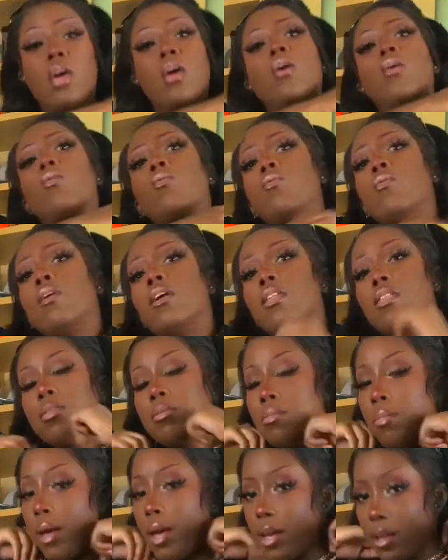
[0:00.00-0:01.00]
with
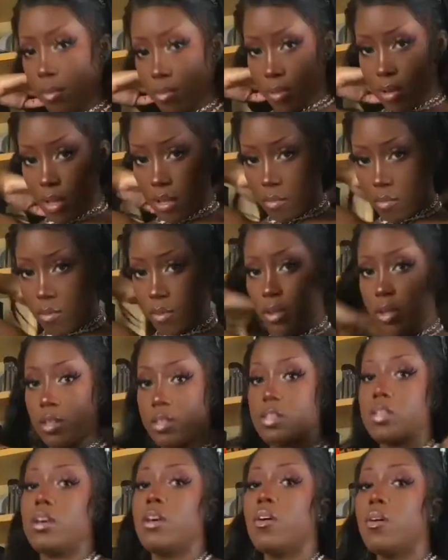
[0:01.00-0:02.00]
my Playboy
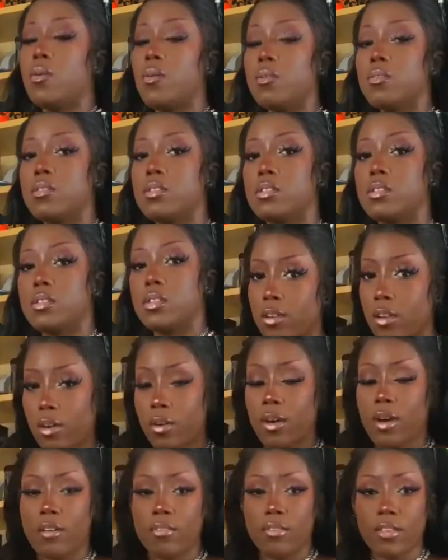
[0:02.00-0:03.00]
tote. No, I
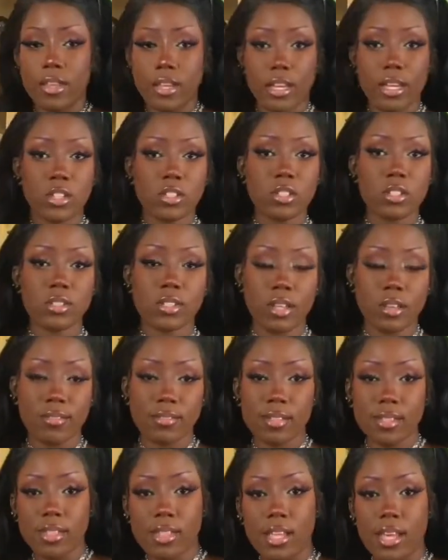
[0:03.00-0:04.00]
feel like it just gives
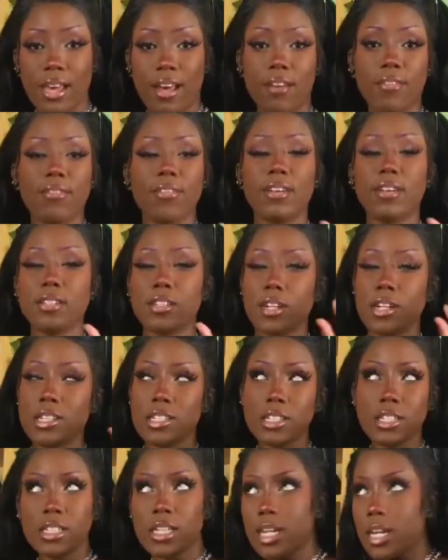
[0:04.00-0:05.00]
the outfit a certain je
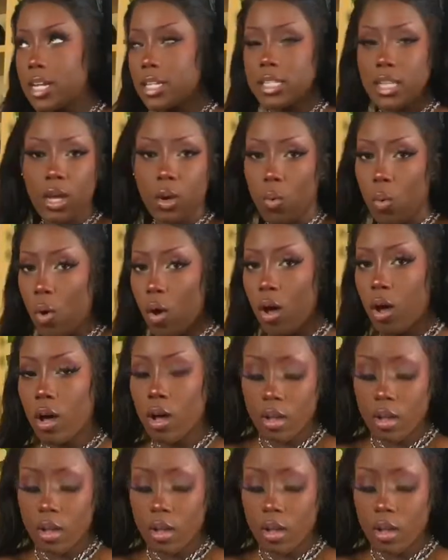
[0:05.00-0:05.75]
ne sais quoi.